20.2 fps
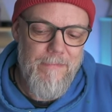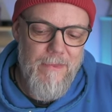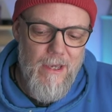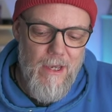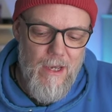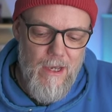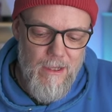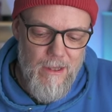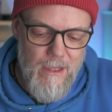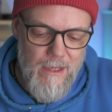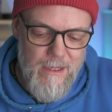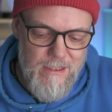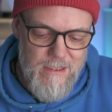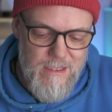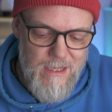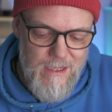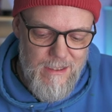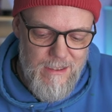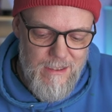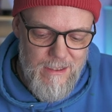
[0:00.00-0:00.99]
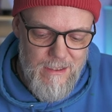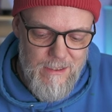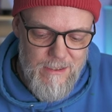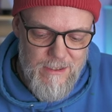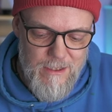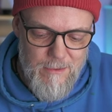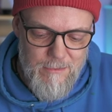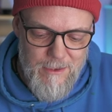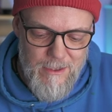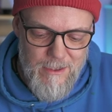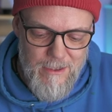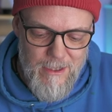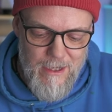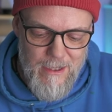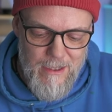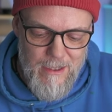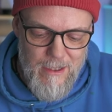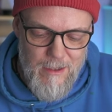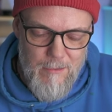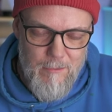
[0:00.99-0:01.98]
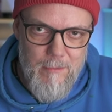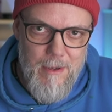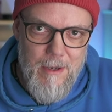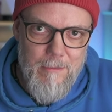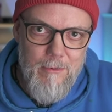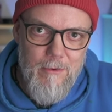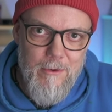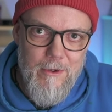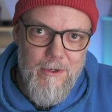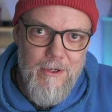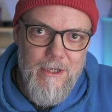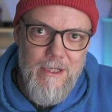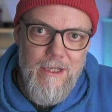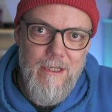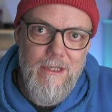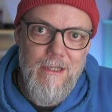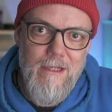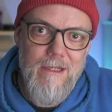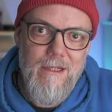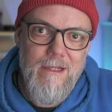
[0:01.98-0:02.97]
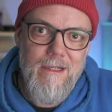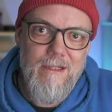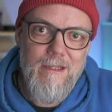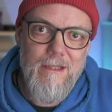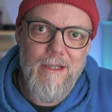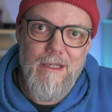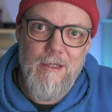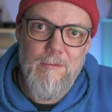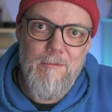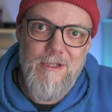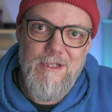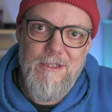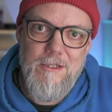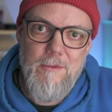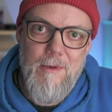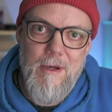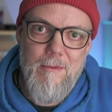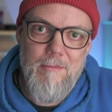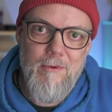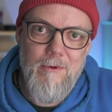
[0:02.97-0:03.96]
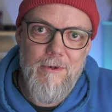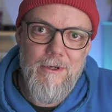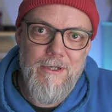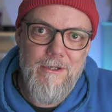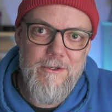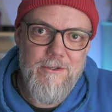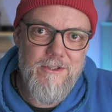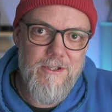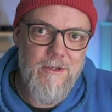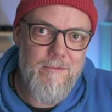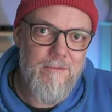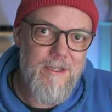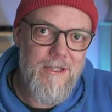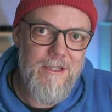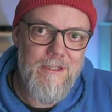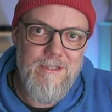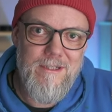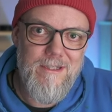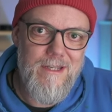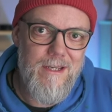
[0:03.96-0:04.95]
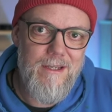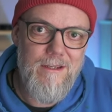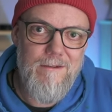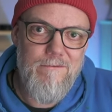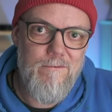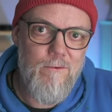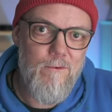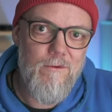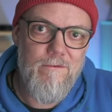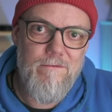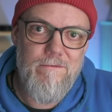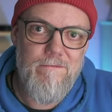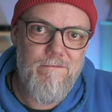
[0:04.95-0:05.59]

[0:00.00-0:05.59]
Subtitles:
I like taking something like pepperoni, like a pizza pepperoni or something, and taking four,